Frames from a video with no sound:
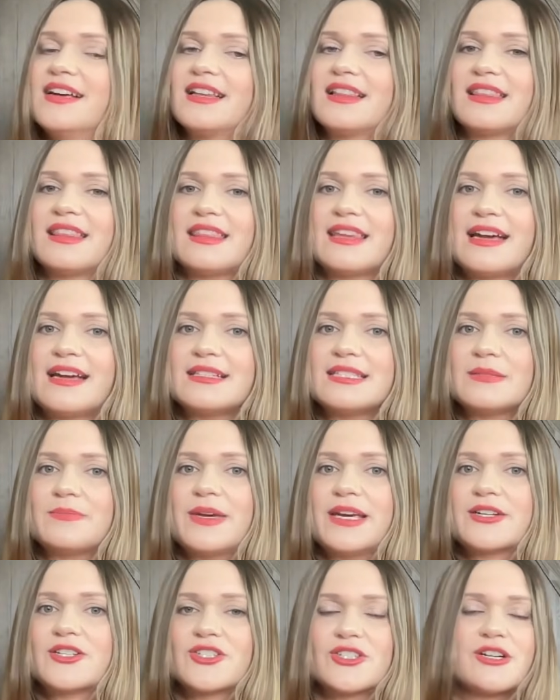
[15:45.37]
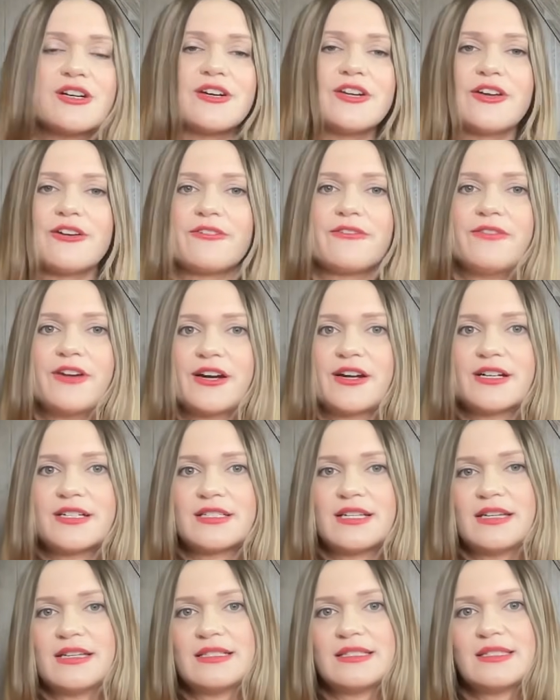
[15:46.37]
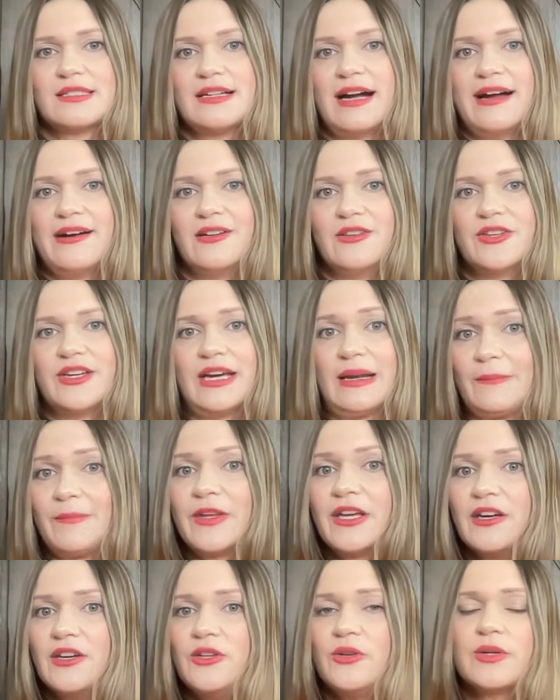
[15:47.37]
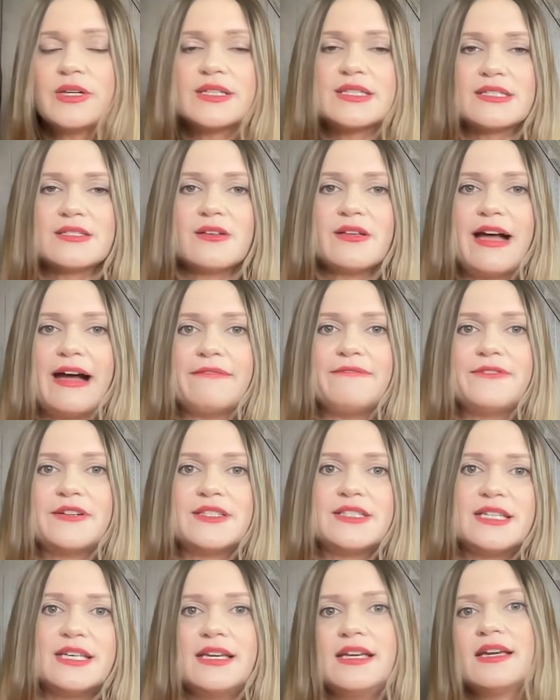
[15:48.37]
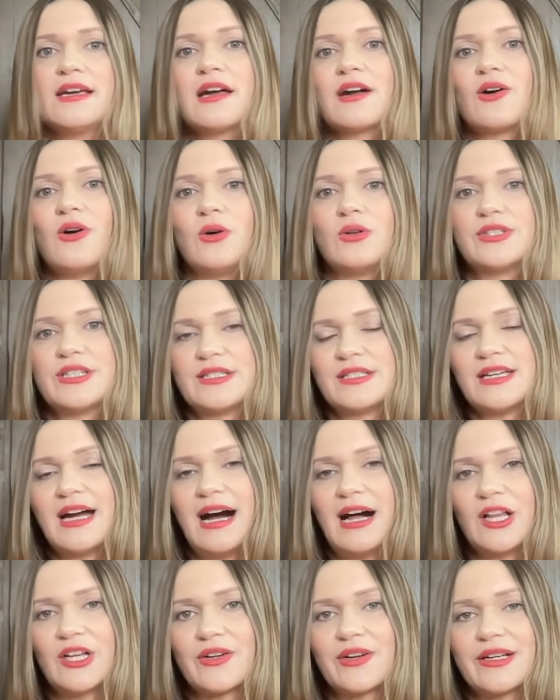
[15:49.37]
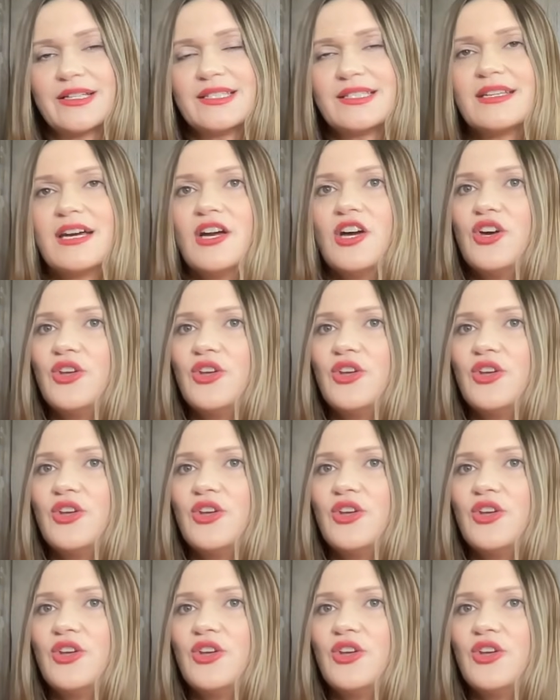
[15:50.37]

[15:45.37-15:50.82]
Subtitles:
Let's make sure your ferritin is dialed in. You could still have fatigue, cold intolerance.